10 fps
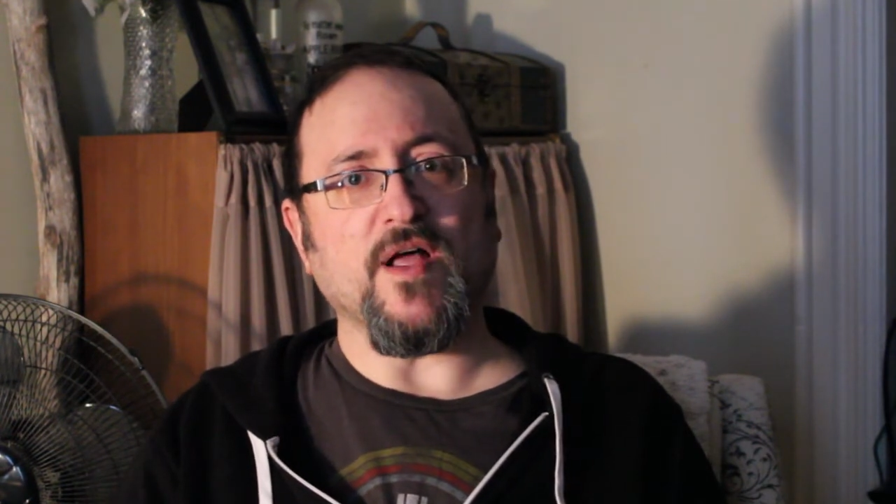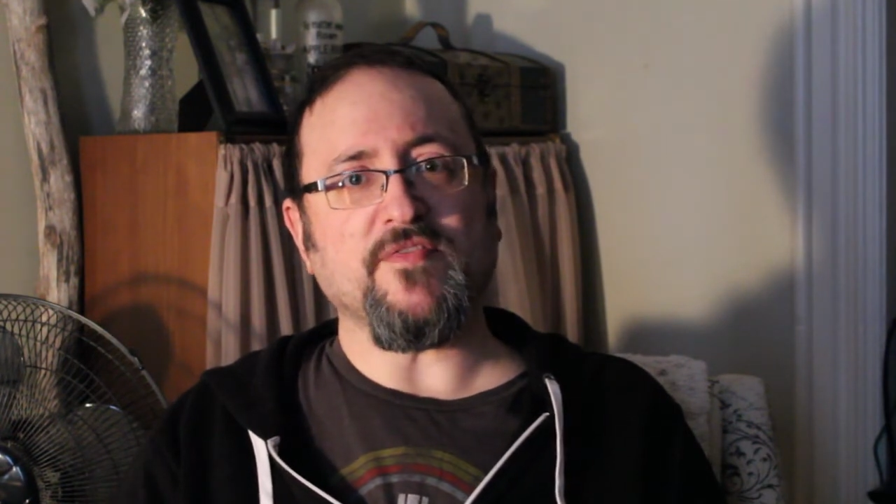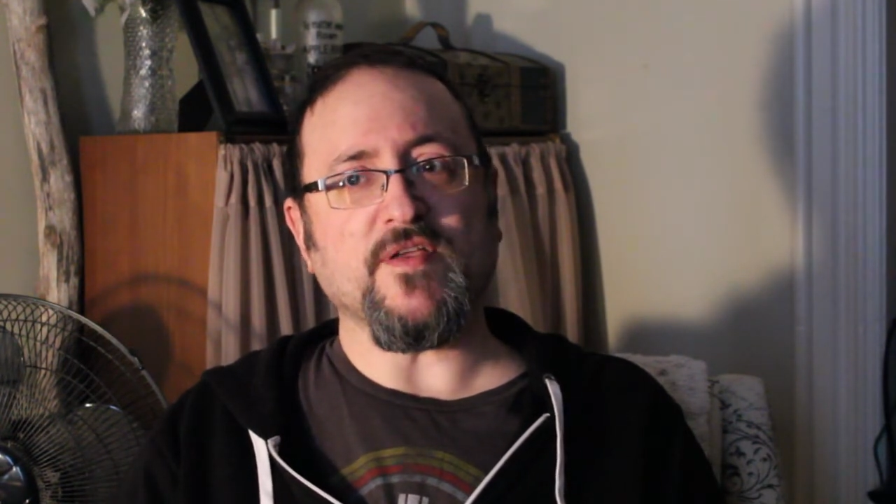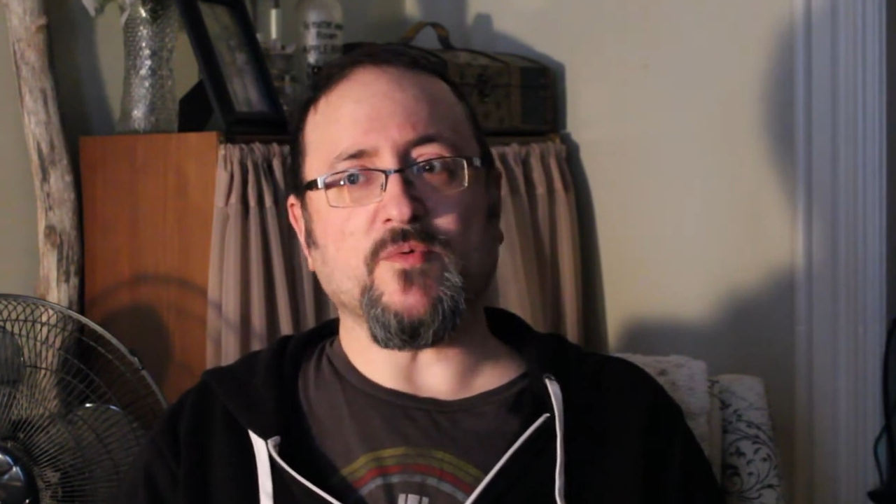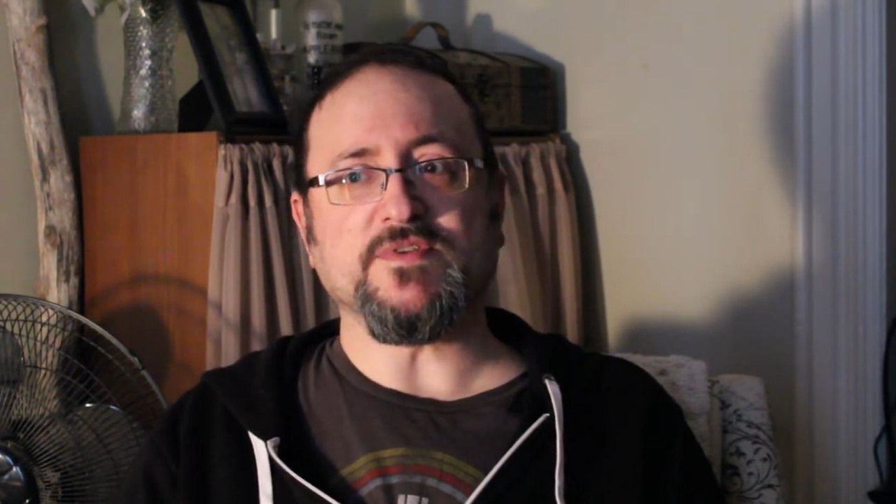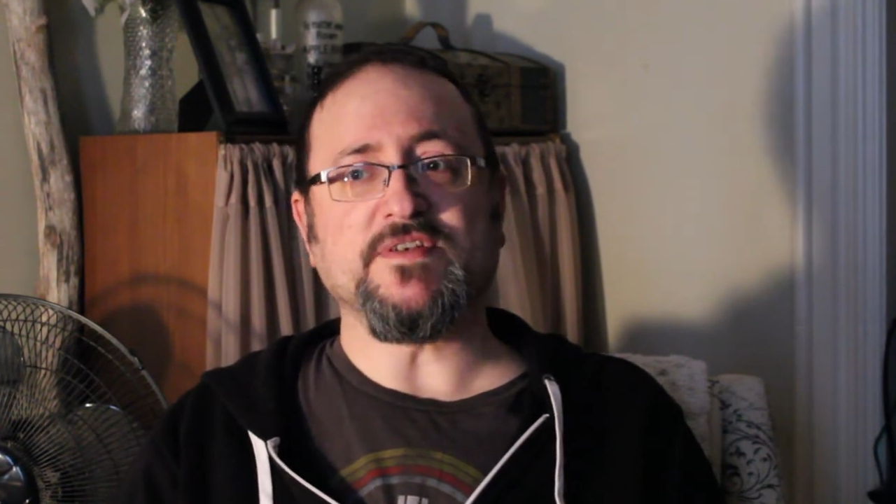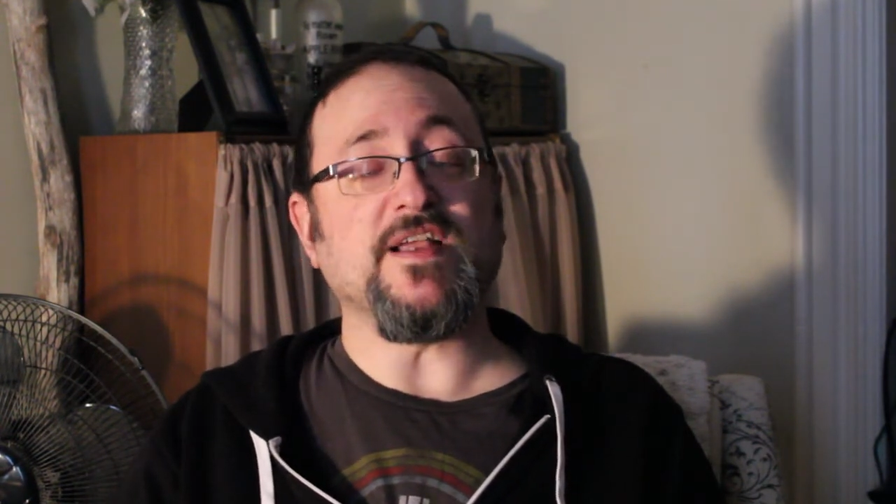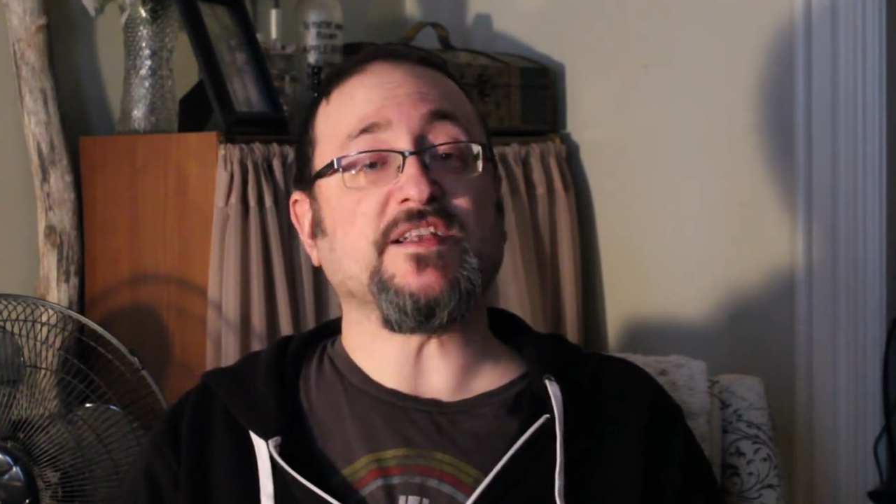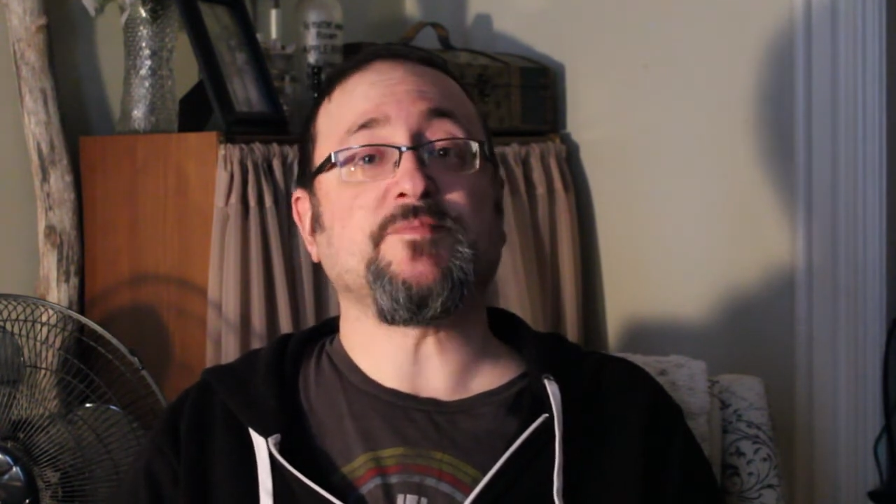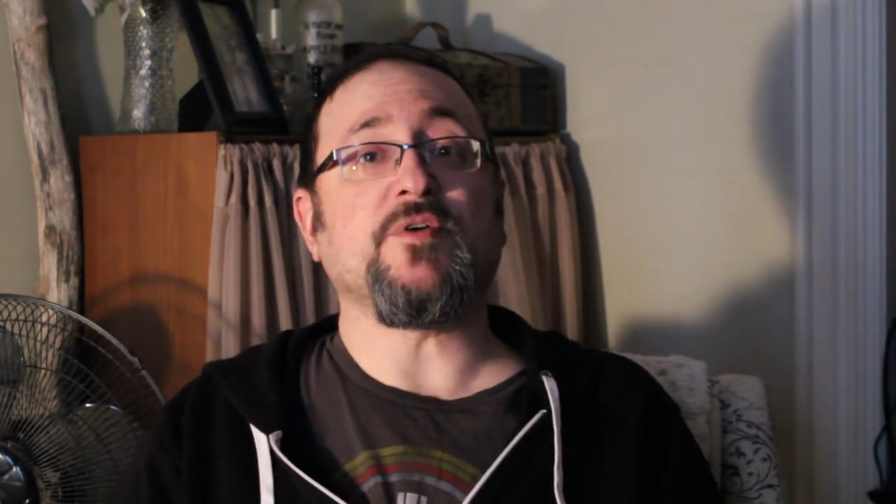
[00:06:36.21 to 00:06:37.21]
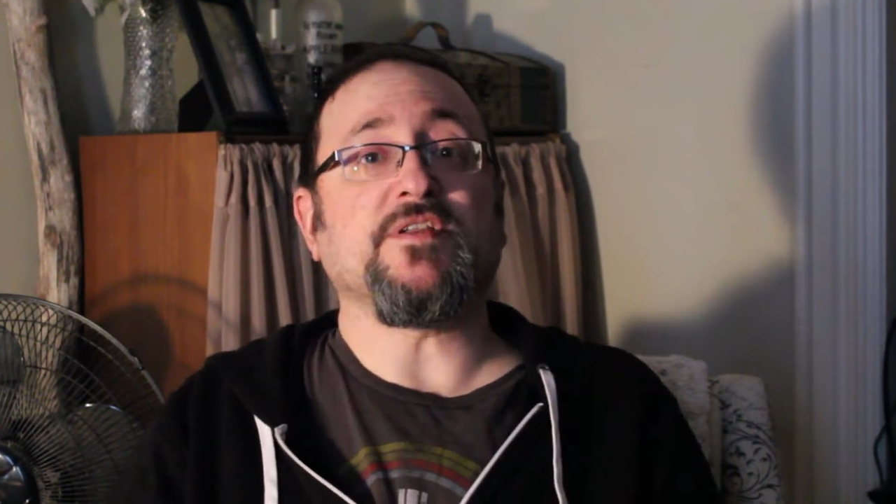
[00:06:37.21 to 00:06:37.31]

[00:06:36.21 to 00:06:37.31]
I think, was a desperate